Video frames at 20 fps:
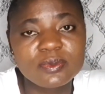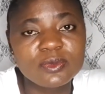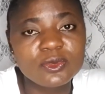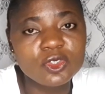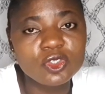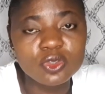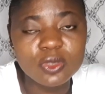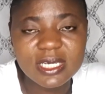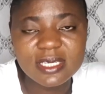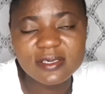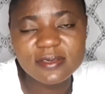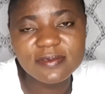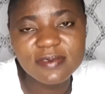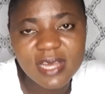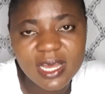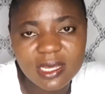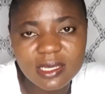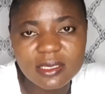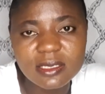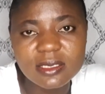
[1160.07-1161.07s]

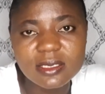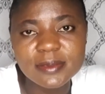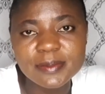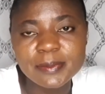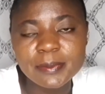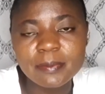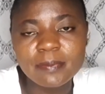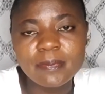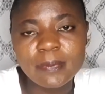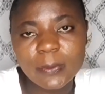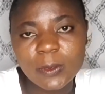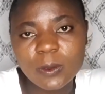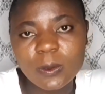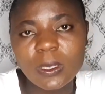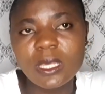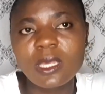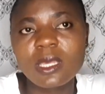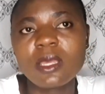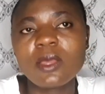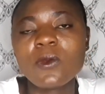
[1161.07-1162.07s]
transfers.
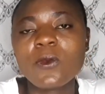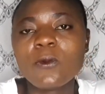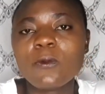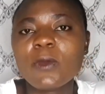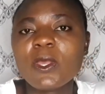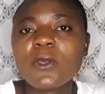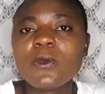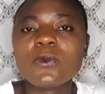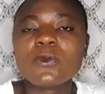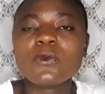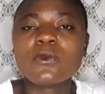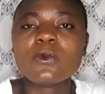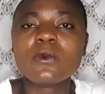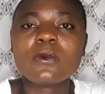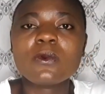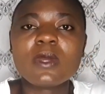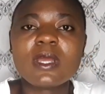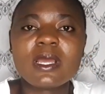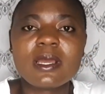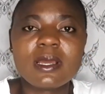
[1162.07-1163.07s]
Okay, when you
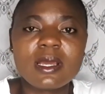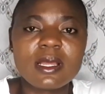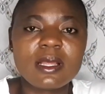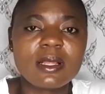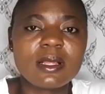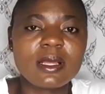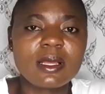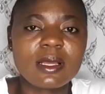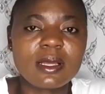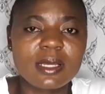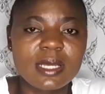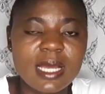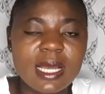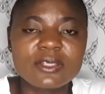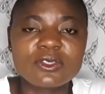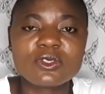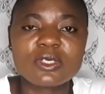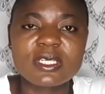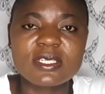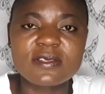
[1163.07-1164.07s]
do
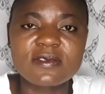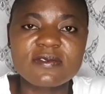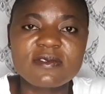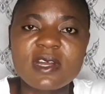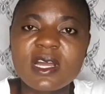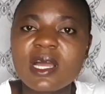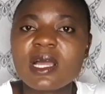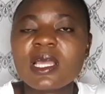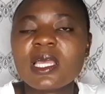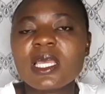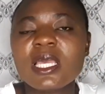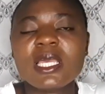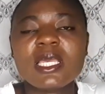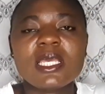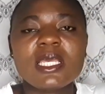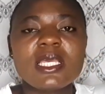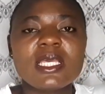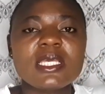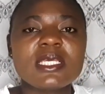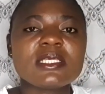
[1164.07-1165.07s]
card transfer,
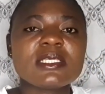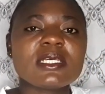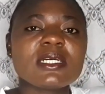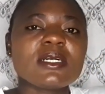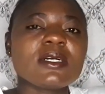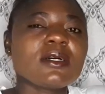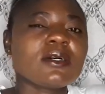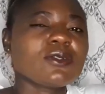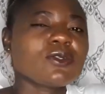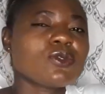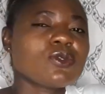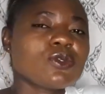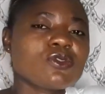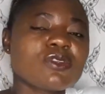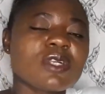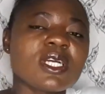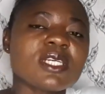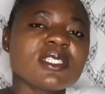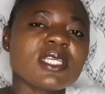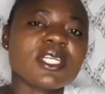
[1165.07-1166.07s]
is 2
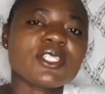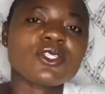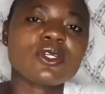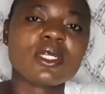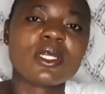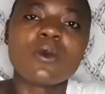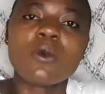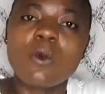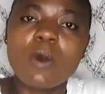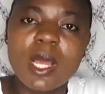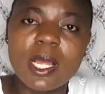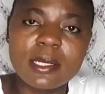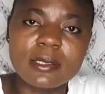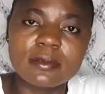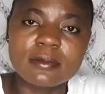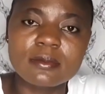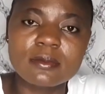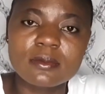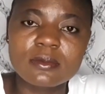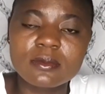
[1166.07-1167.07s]
transactions in
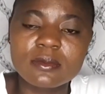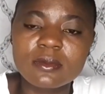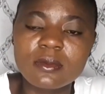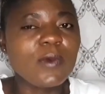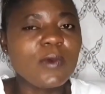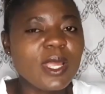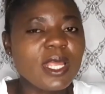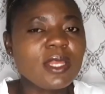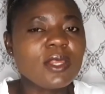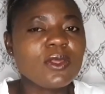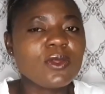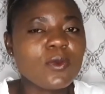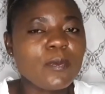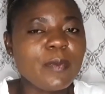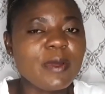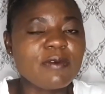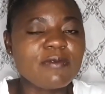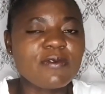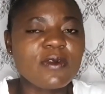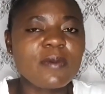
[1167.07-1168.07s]
one. When you
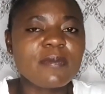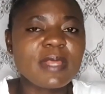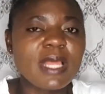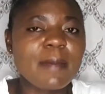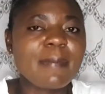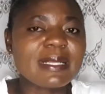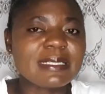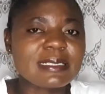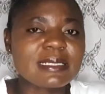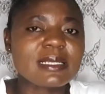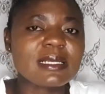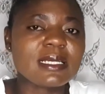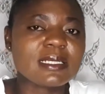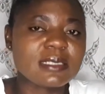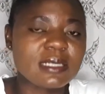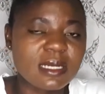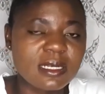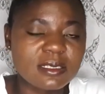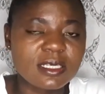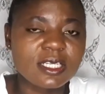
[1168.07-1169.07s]
perform that particular
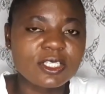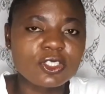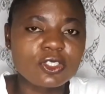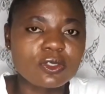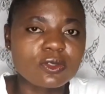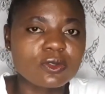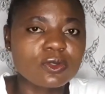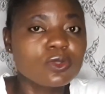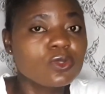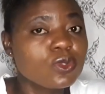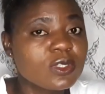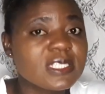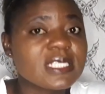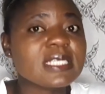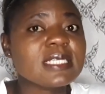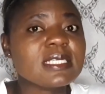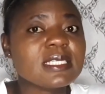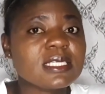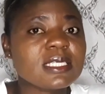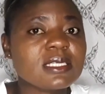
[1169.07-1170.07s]
transaction, 2
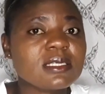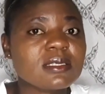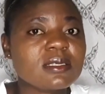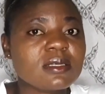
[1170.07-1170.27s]
things,